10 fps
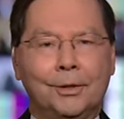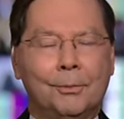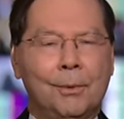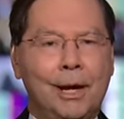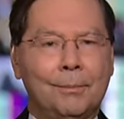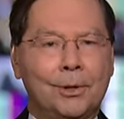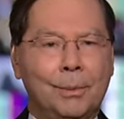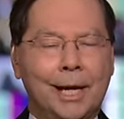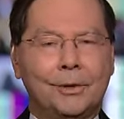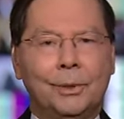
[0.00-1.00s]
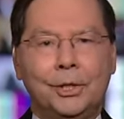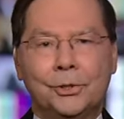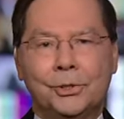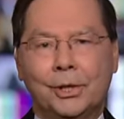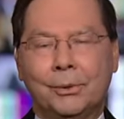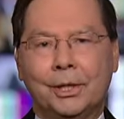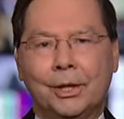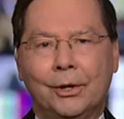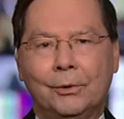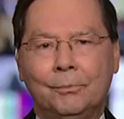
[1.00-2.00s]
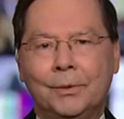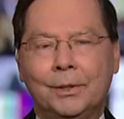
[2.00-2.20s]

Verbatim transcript: And remember, about a week or so ago,